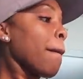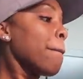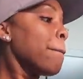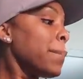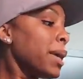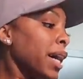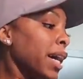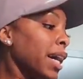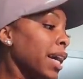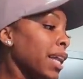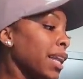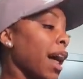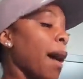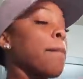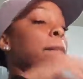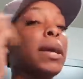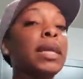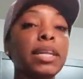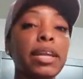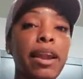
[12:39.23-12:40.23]
But
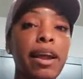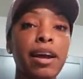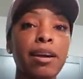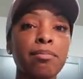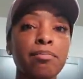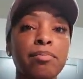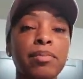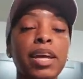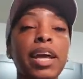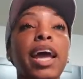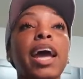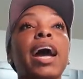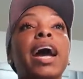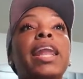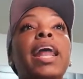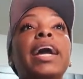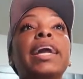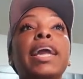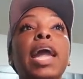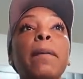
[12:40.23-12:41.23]
I picked it up
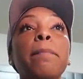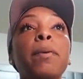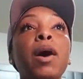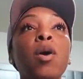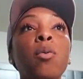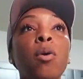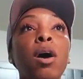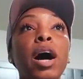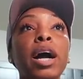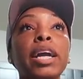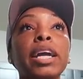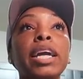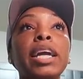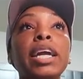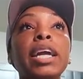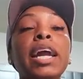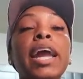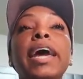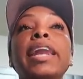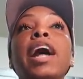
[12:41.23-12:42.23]
and I kept on
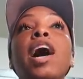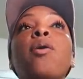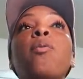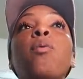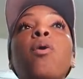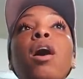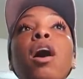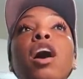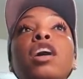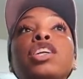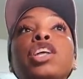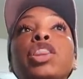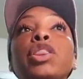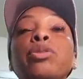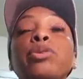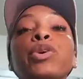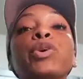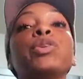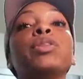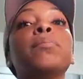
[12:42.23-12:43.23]
walking and I
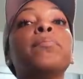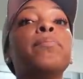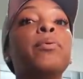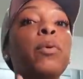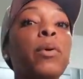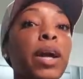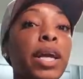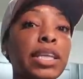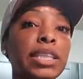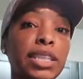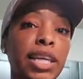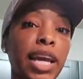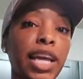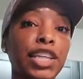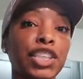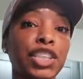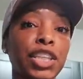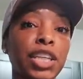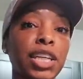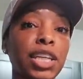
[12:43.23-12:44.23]
walked through the boy
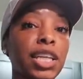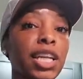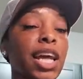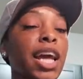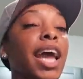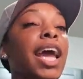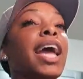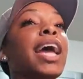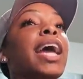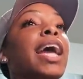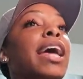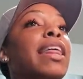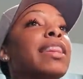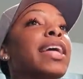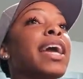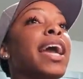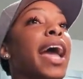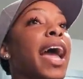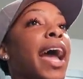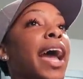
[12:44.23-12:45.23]
section. And
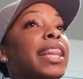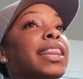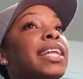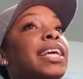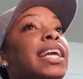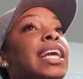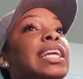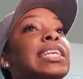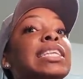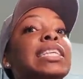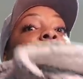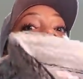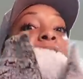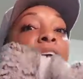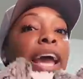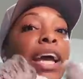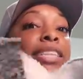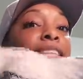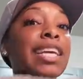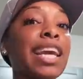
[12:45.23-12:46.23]
they had the
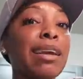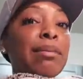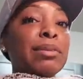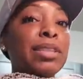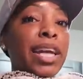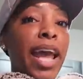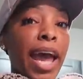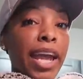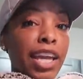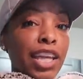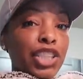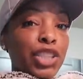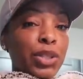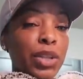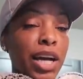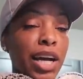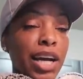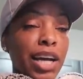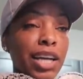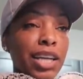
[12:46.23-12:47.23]
exact same jacket, you
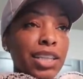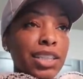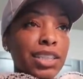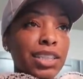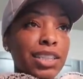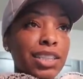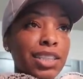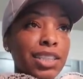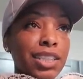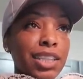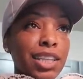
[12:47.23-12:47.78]
guys,